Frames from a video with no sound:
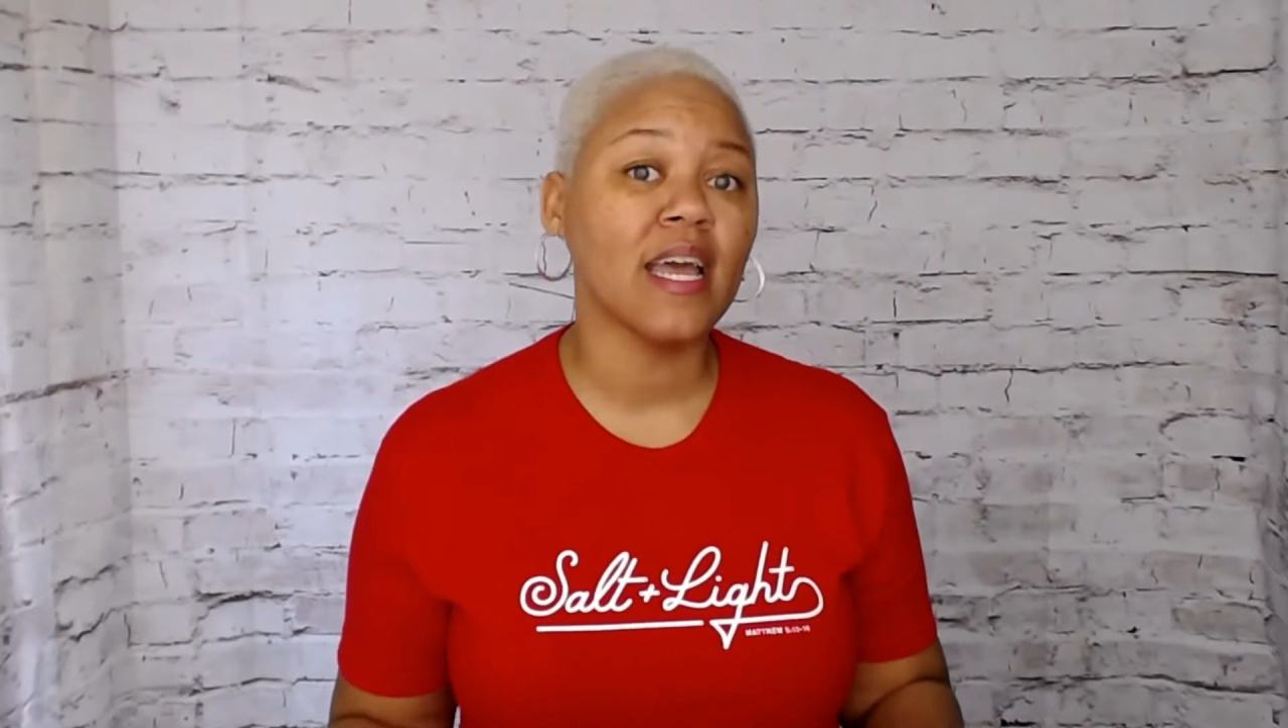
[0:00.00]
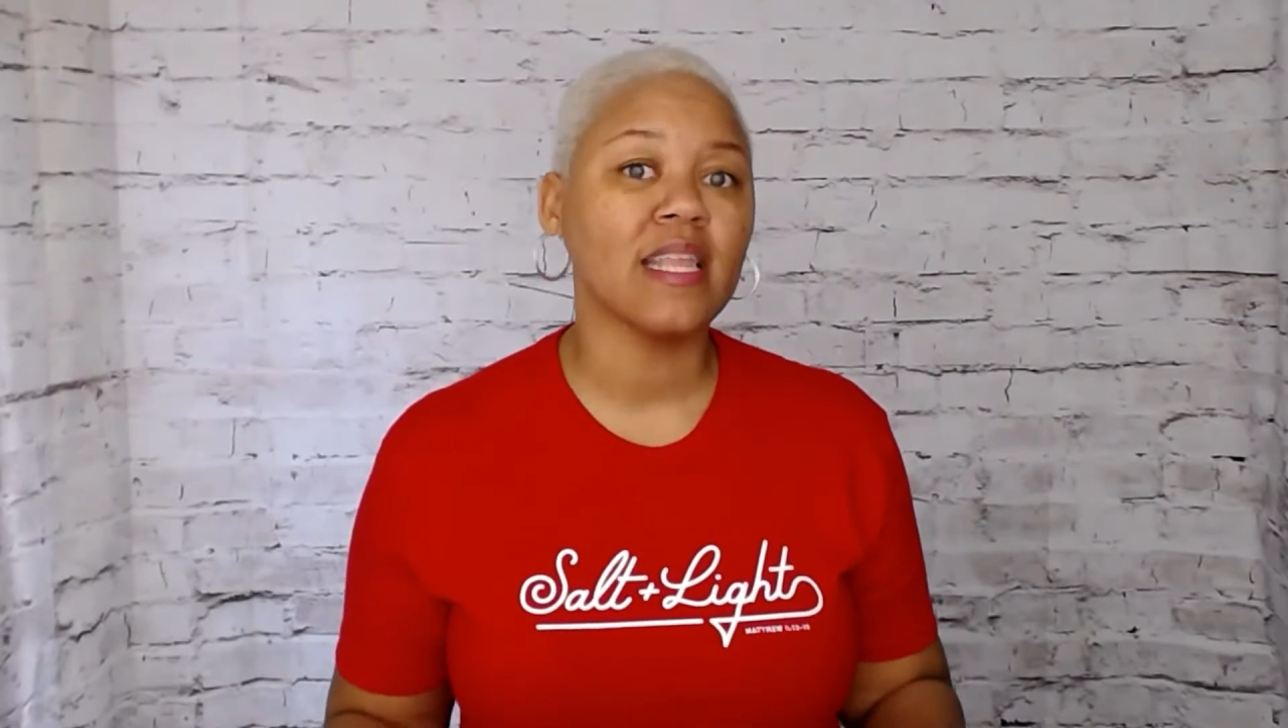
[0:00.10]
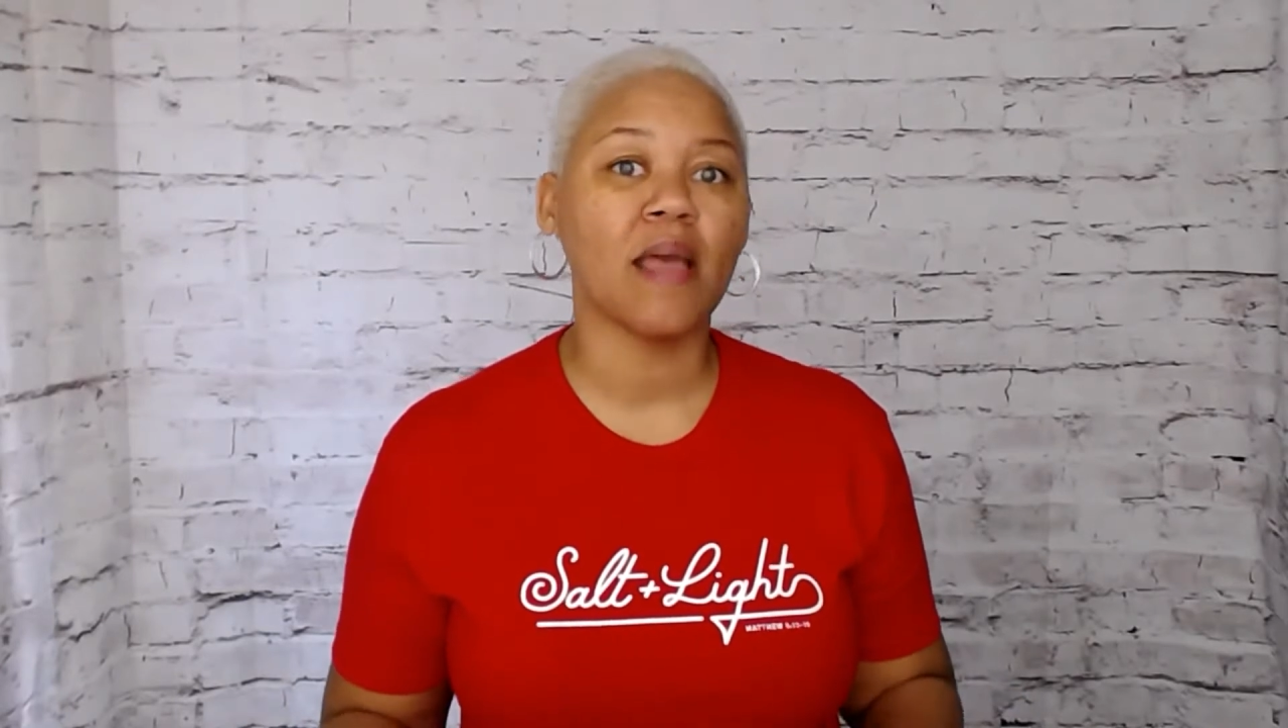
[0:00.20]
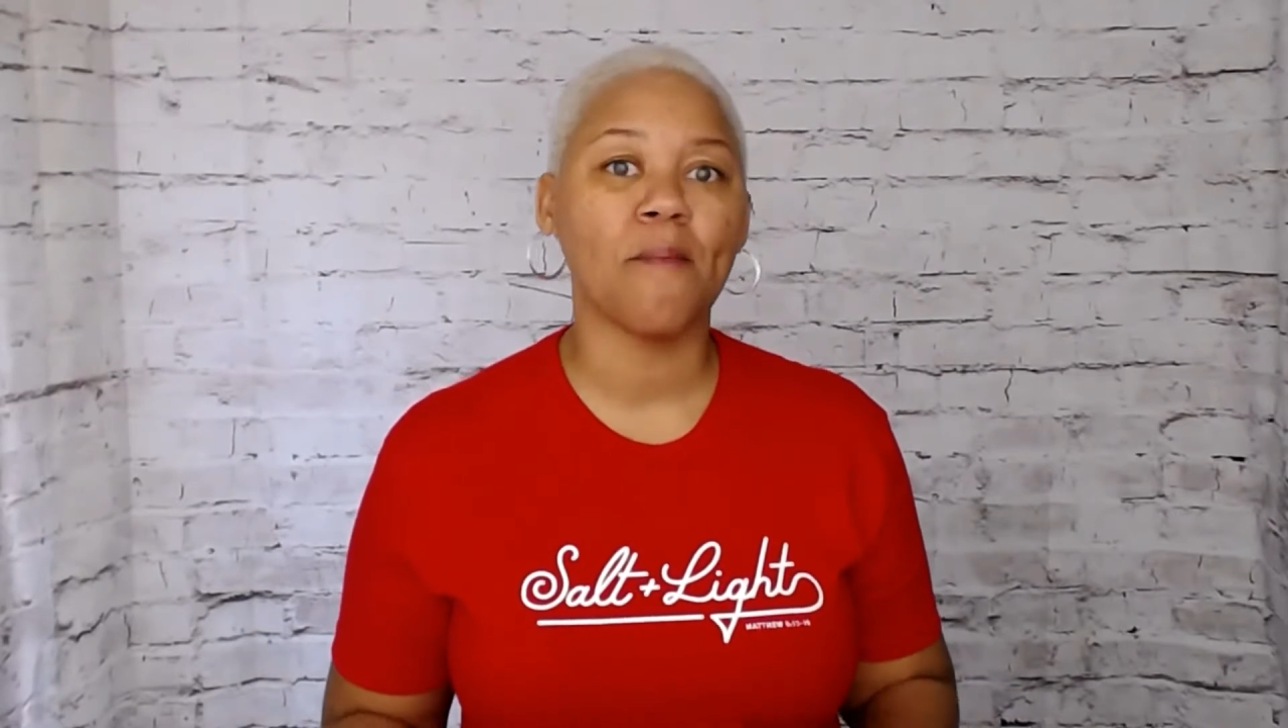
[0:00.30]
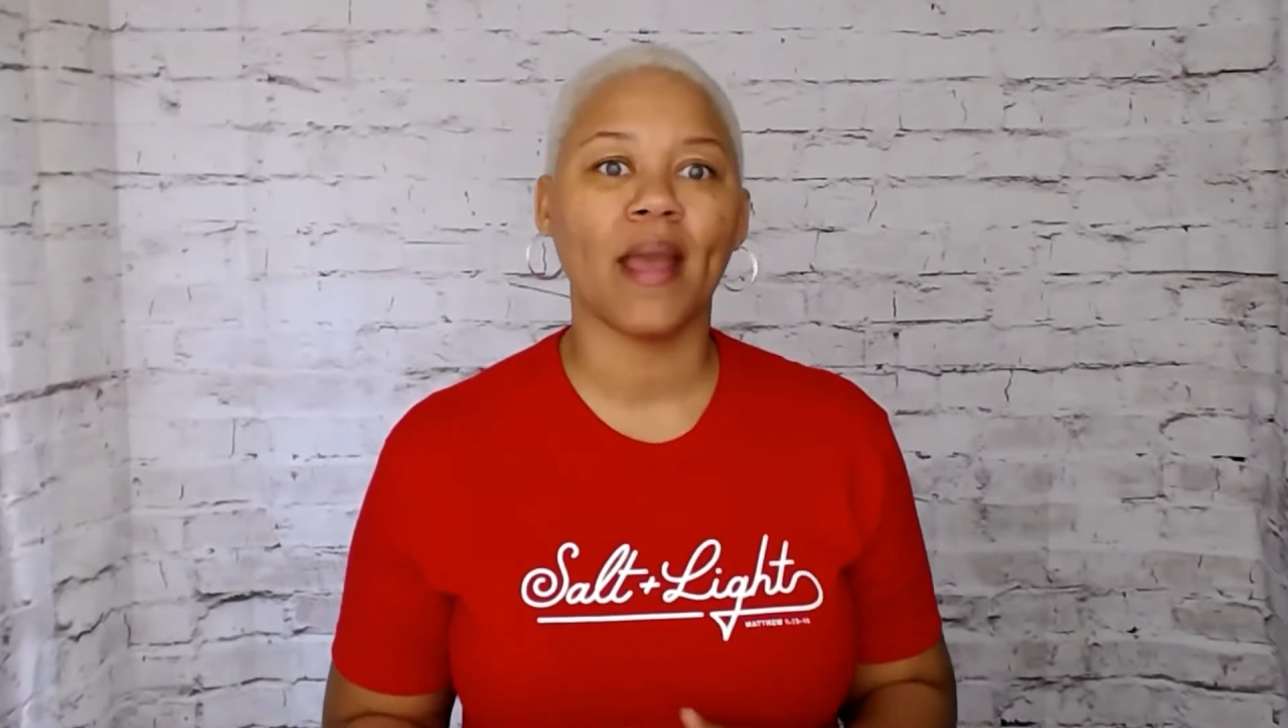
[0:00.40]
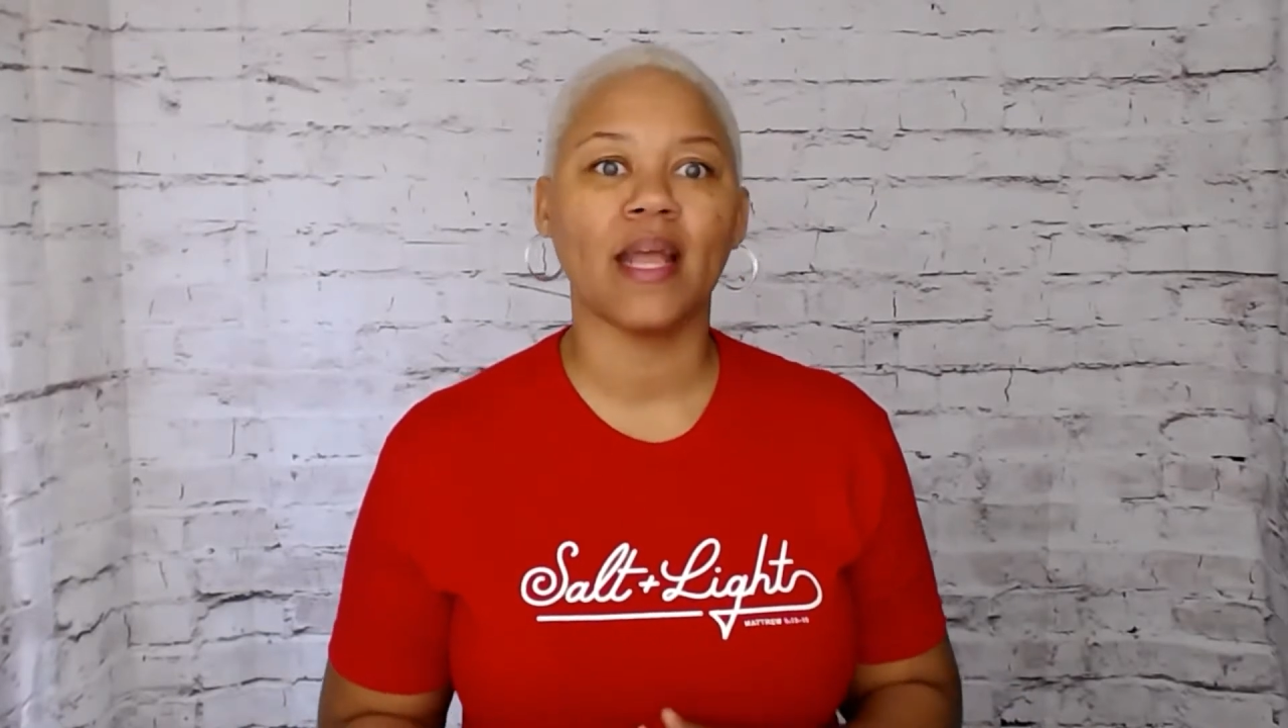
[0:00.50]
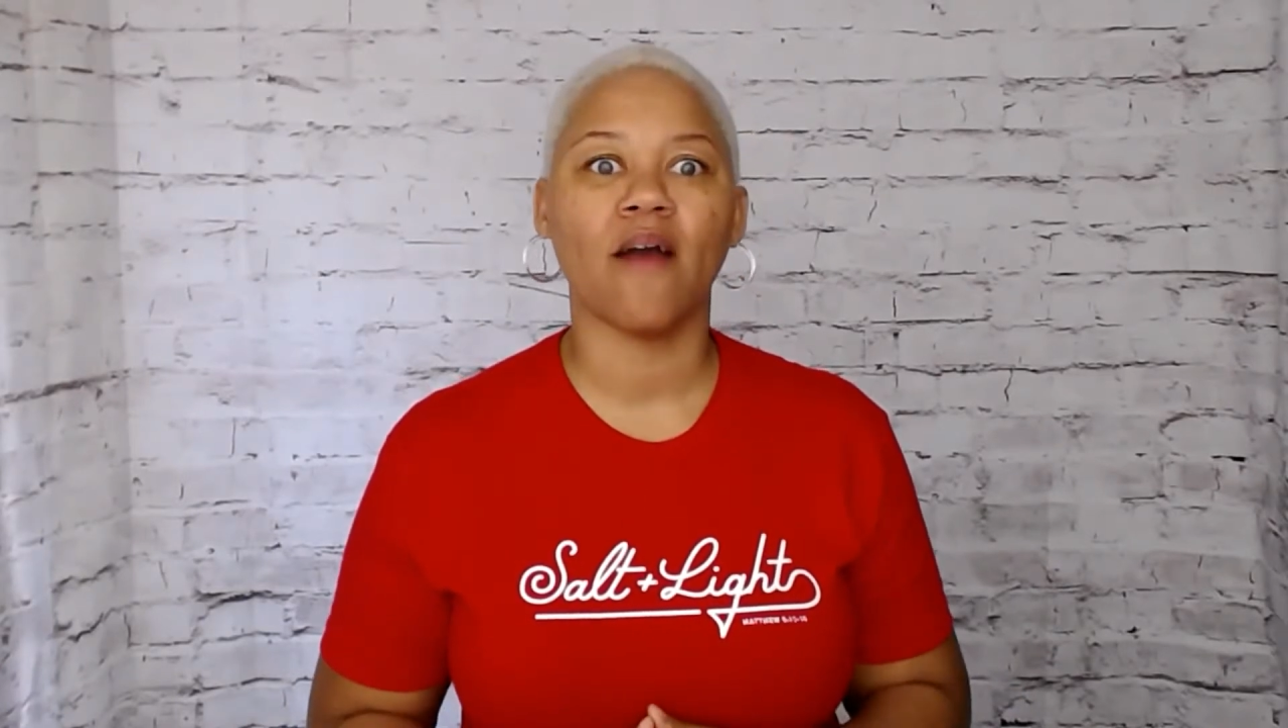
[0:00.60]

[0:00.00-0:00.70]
they may have